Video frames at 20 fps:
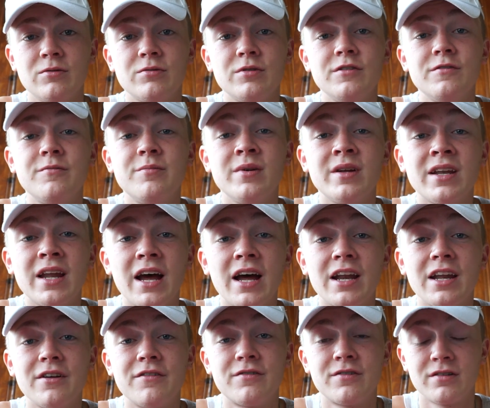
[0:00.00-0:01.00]
We've been
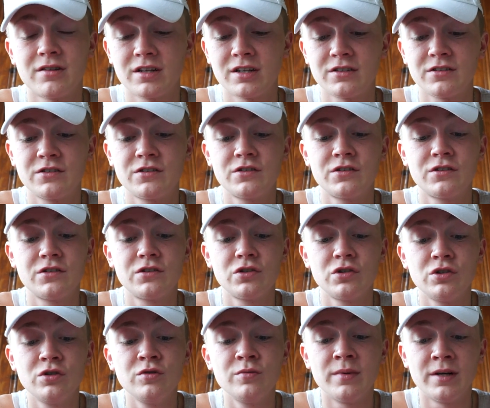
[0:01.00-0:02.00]
at it for like
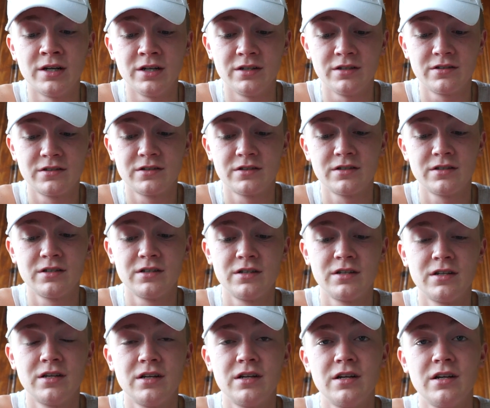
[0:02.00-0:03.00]
two months.
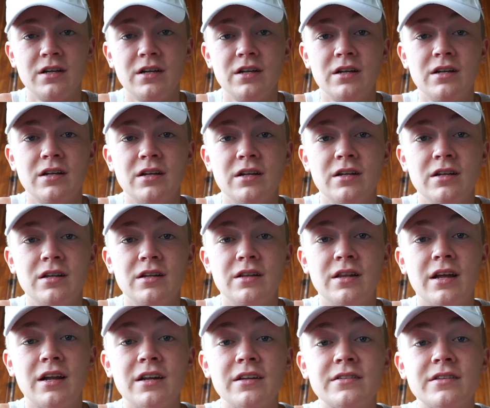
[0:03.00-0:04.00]

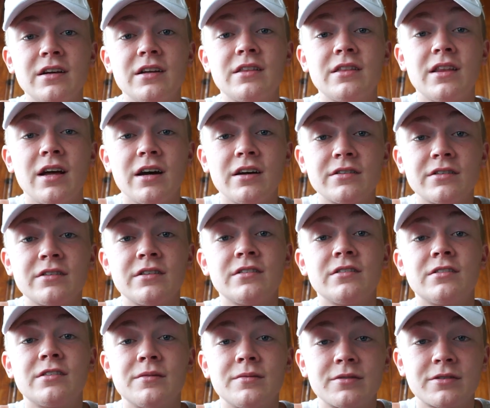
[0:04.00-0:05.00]
That is a
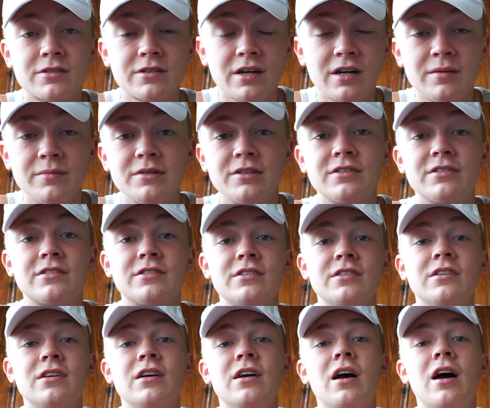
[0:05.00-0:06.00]
thousand subscribers
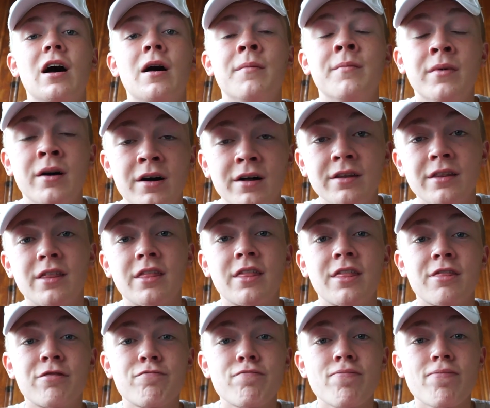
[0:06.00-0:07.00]
a month.
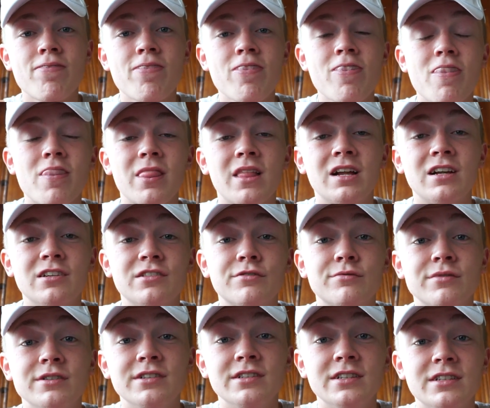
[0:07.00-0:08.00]
That
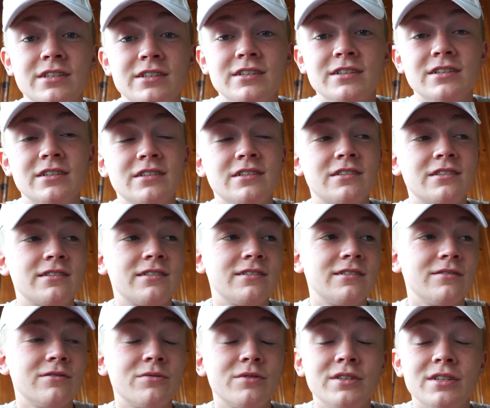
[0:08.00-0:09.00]
is ridiculous.
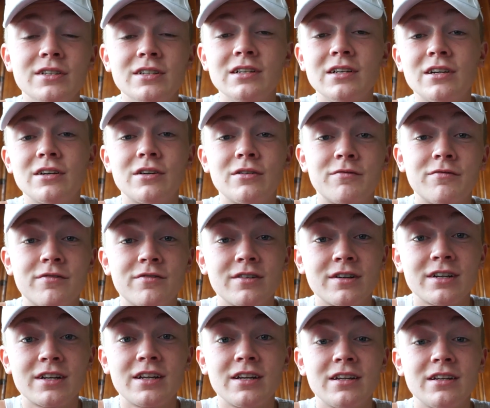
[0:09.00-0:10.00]
We are
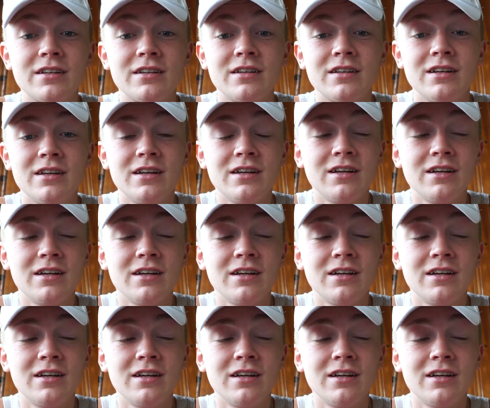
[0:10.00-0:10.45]
friggin'